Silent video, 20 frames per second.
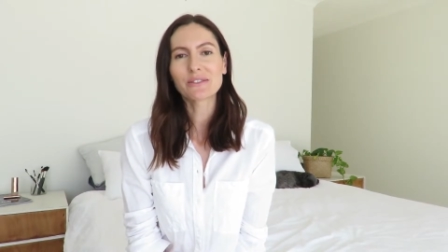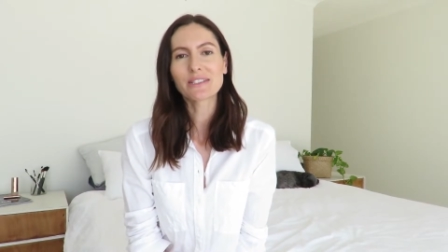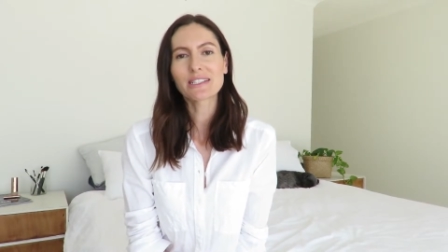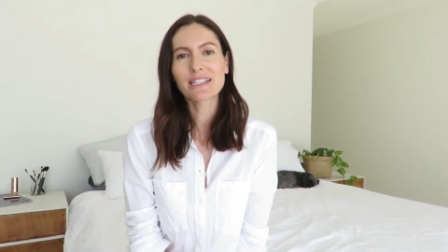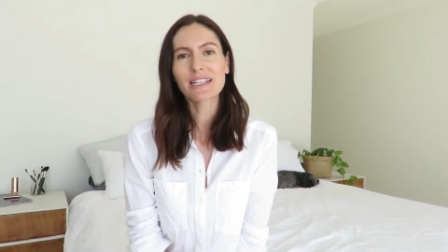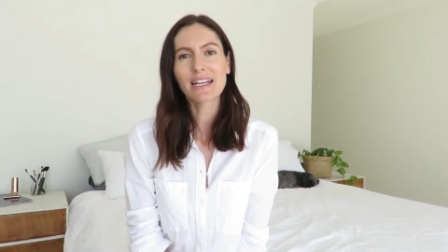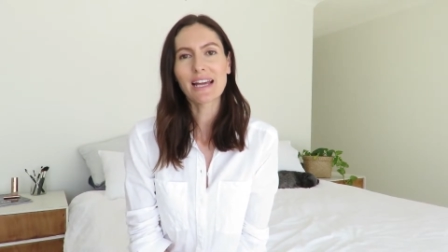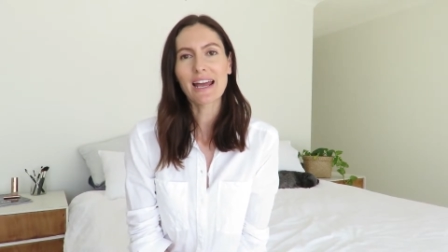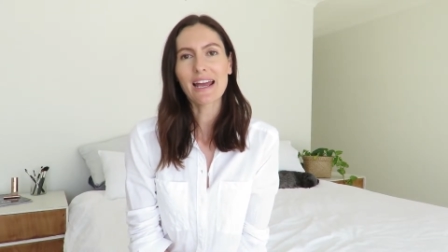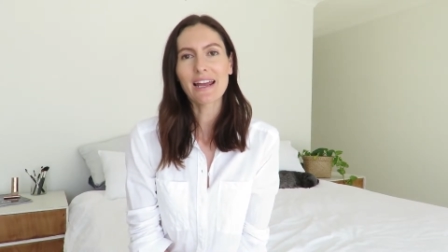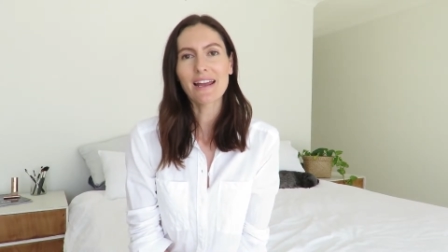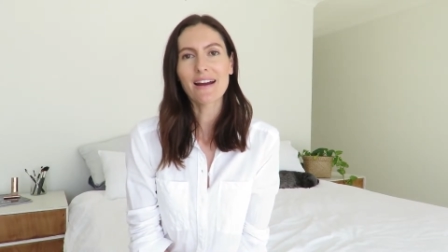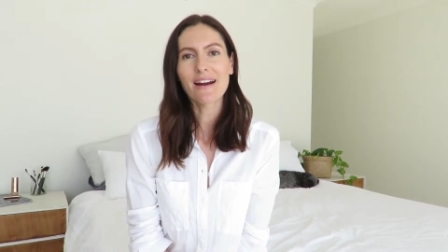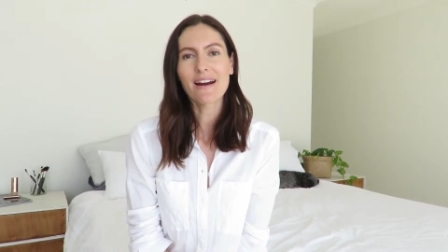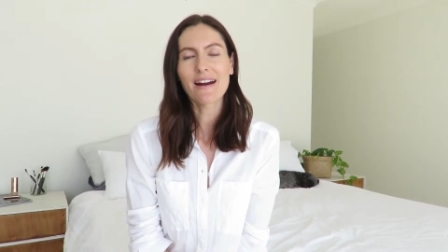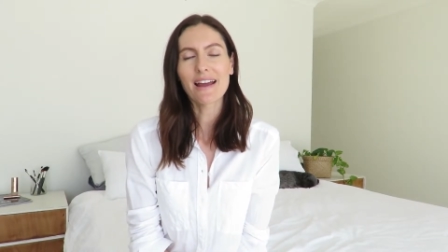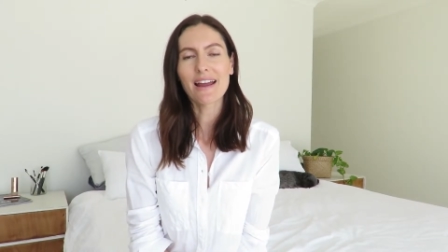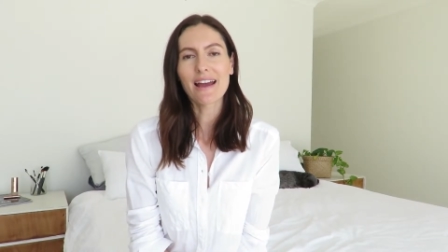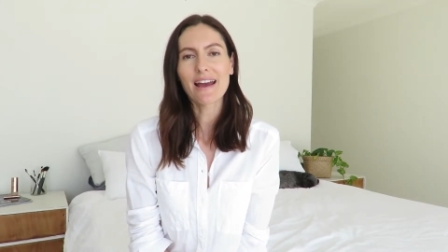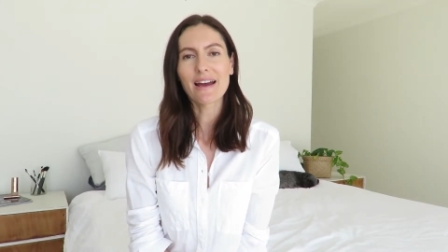Today
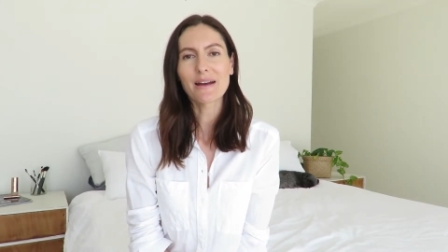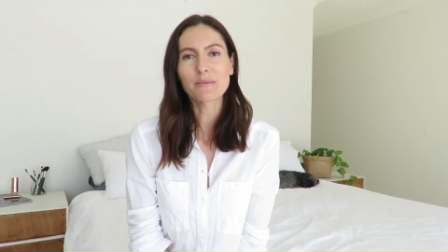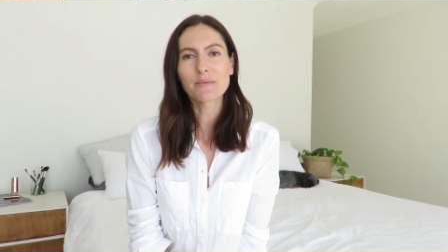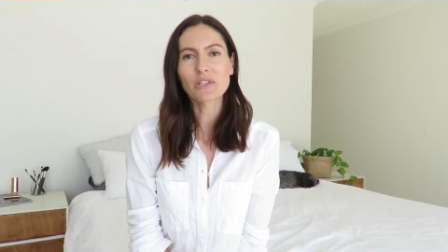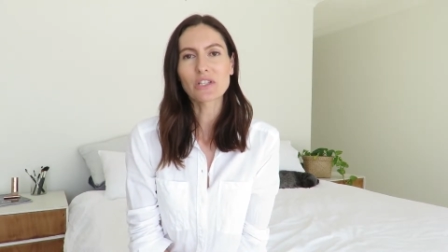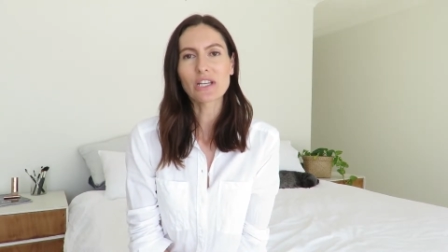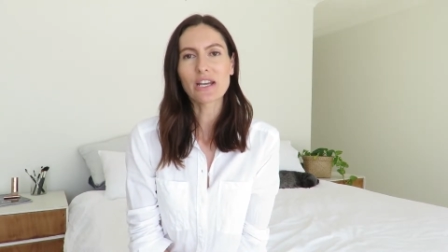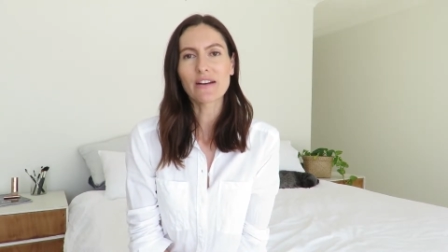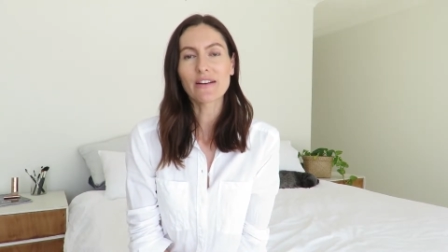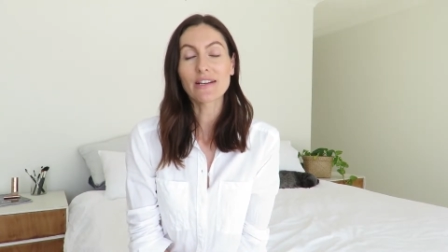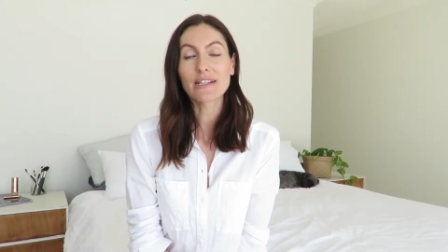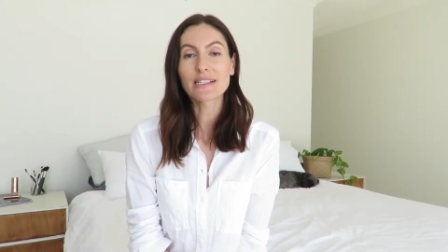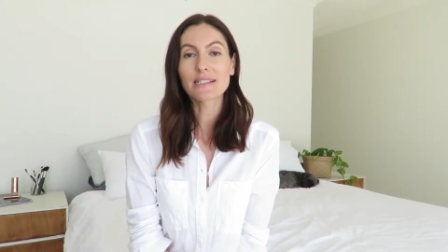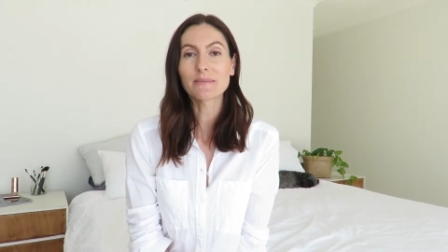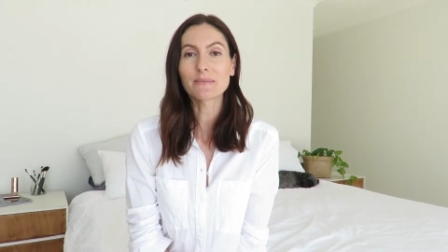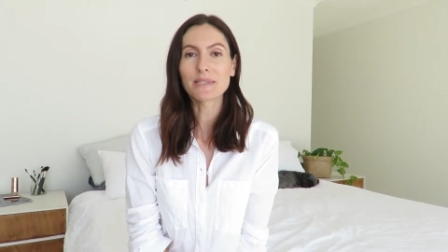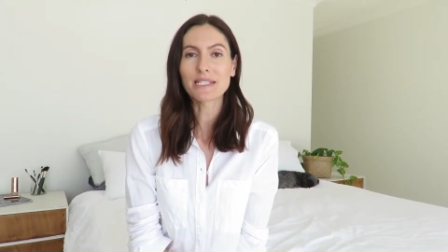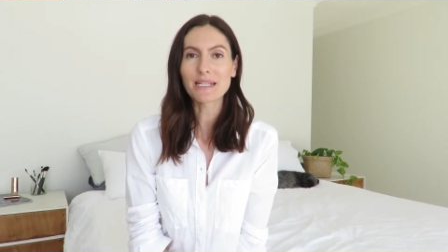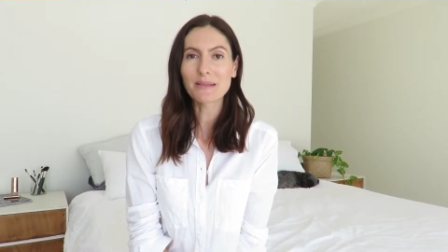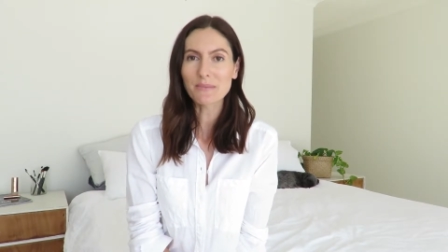I am sharing
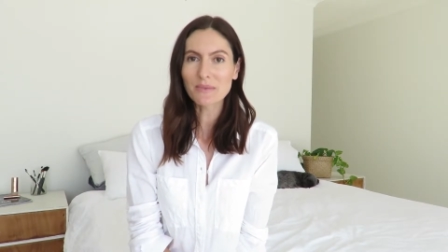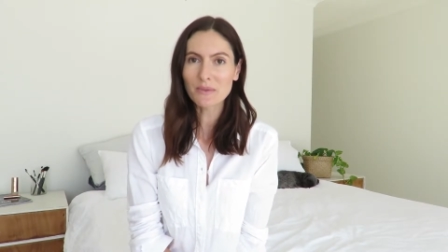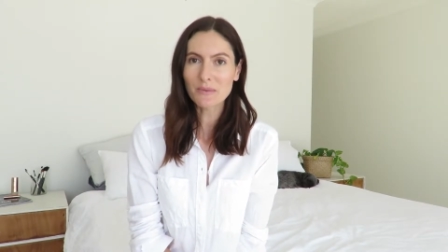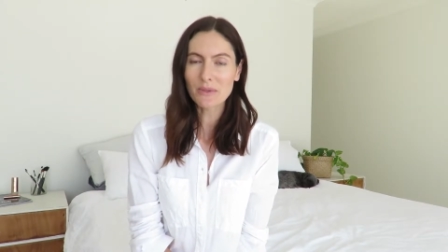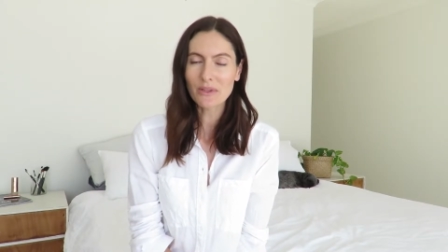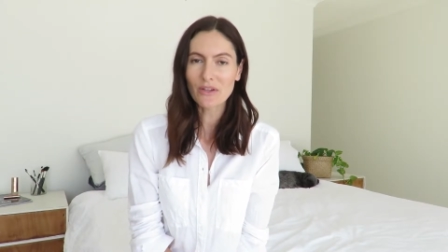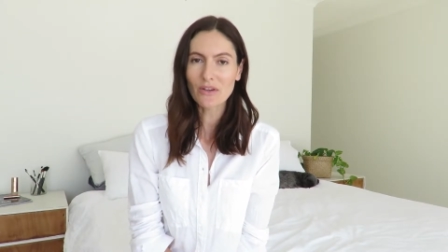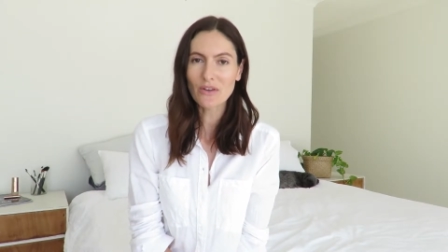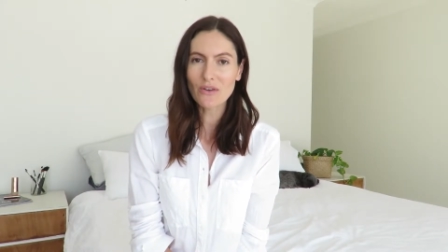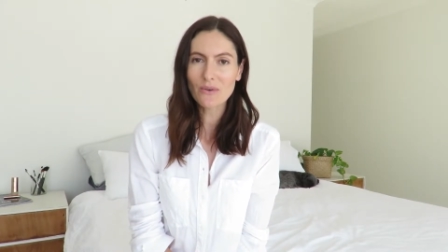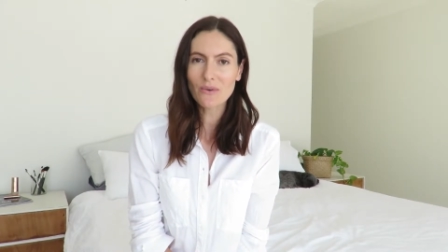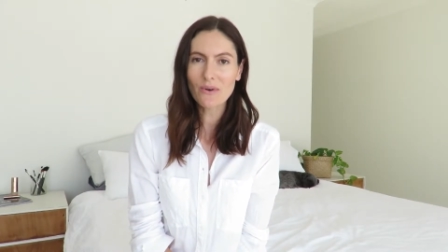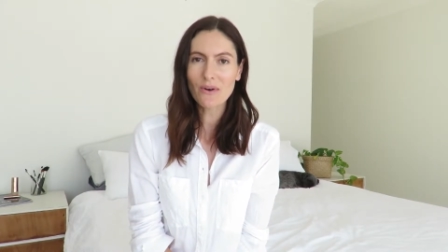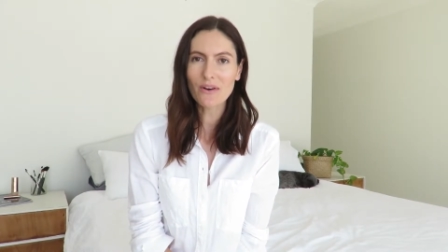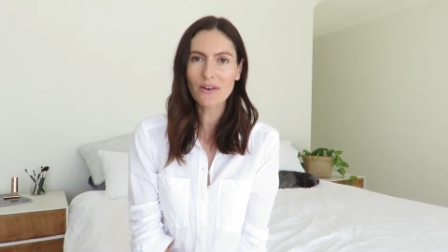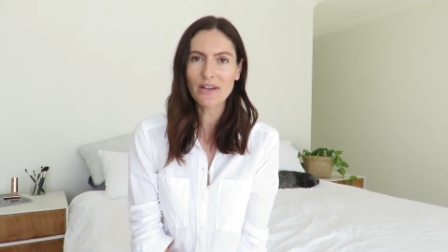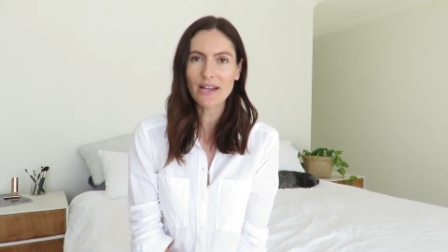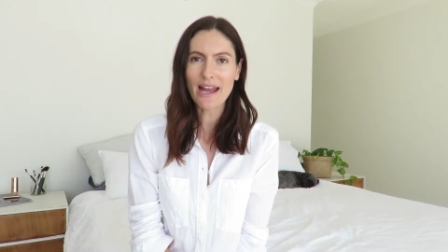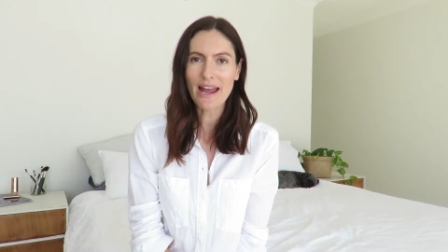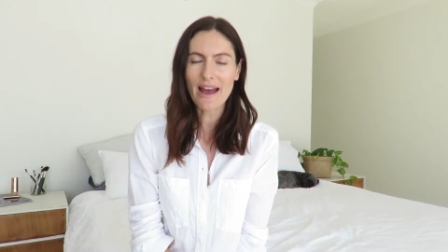some tips with you
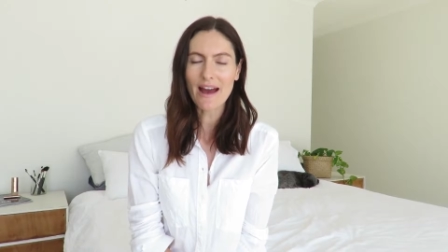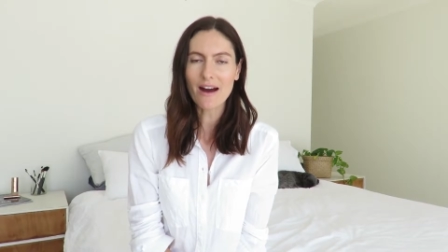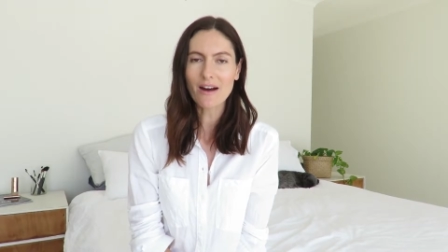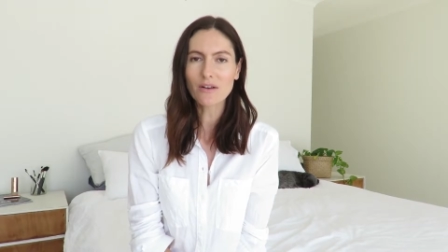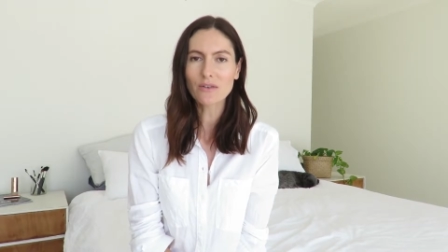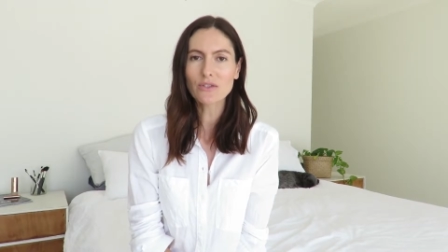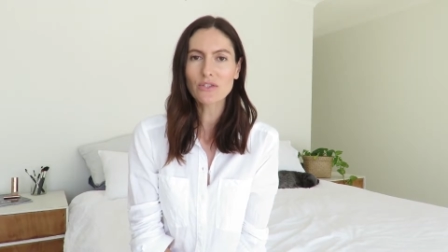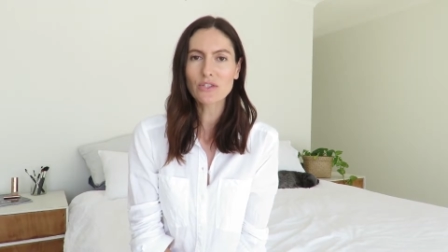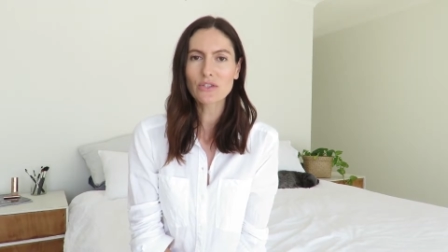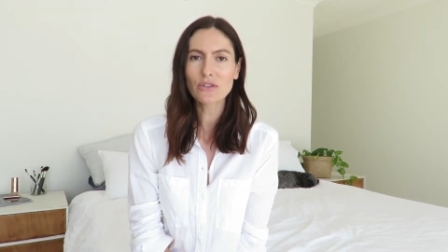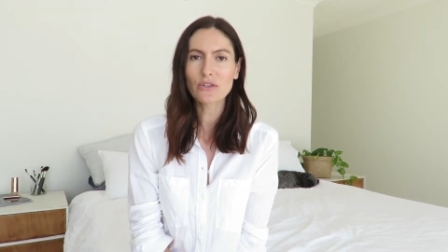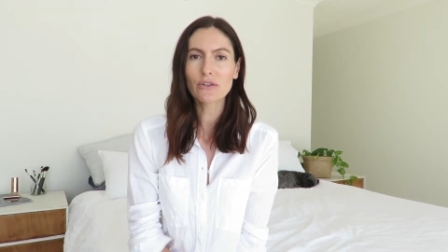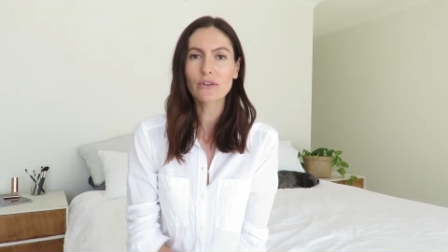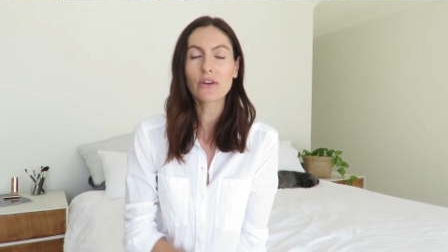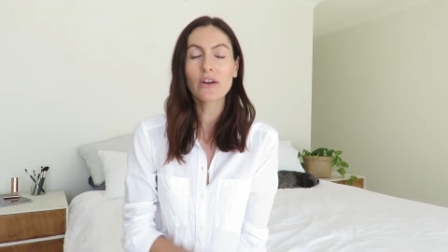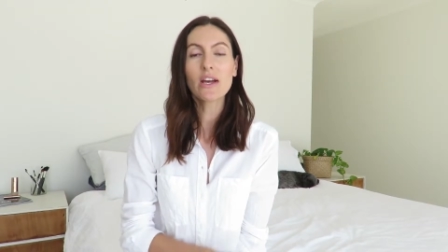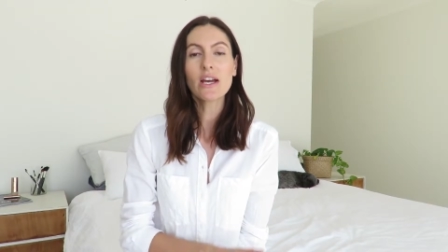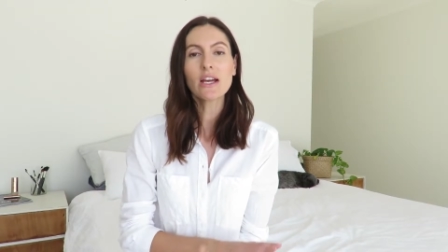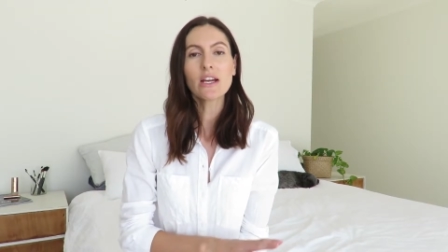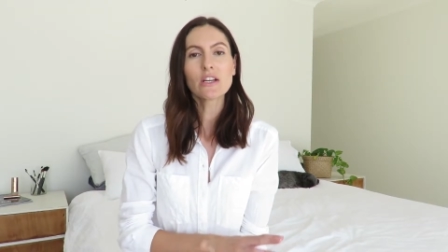on how to